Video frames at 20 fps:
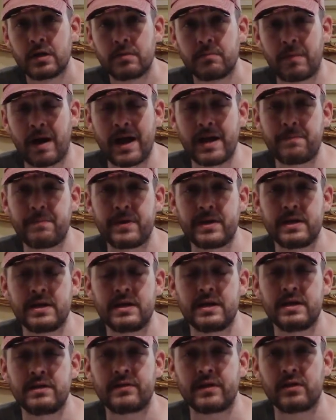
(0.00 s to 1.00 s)
My
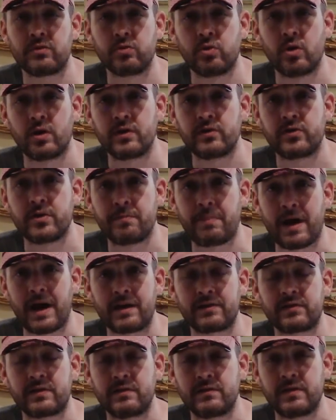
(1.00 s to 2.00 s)
opinion is as long as the
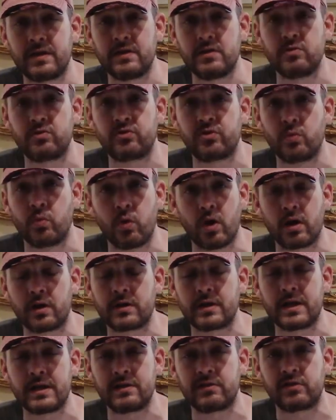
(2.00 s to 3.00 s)
box continues to
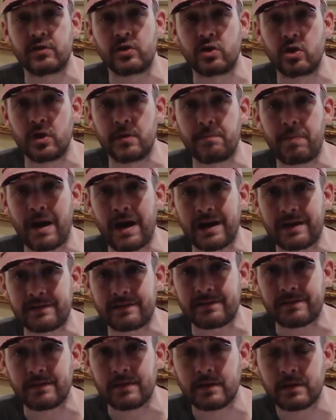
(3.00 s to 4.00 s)
work, then it's a good
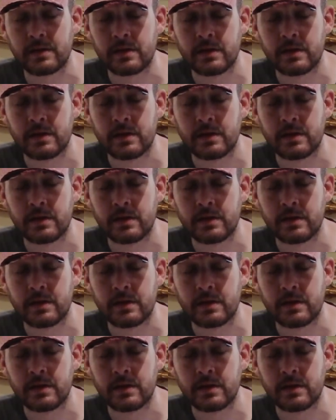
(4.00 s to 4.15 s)
box.